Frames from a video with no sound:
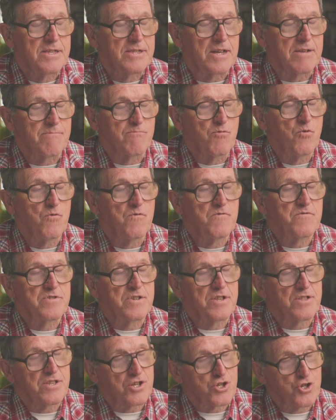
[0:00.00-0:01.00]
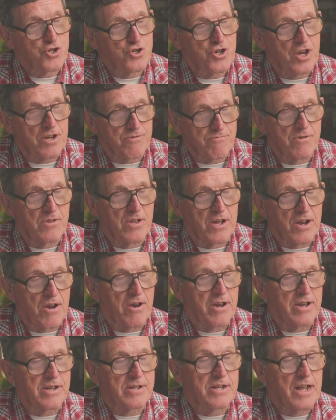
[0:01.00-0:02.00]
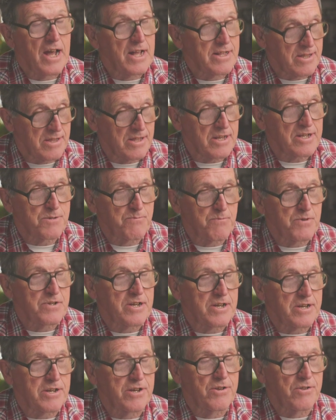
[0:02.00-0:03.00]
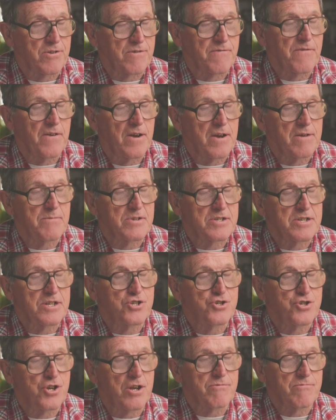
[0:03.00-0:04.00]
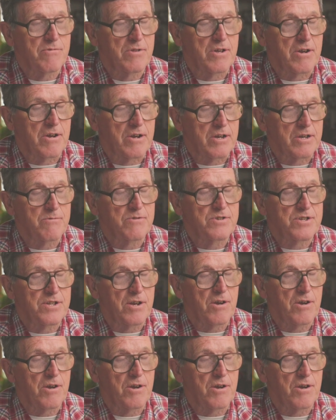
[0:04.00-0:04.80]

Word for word: then moved to this general area, not this particular farm, but this general area. He was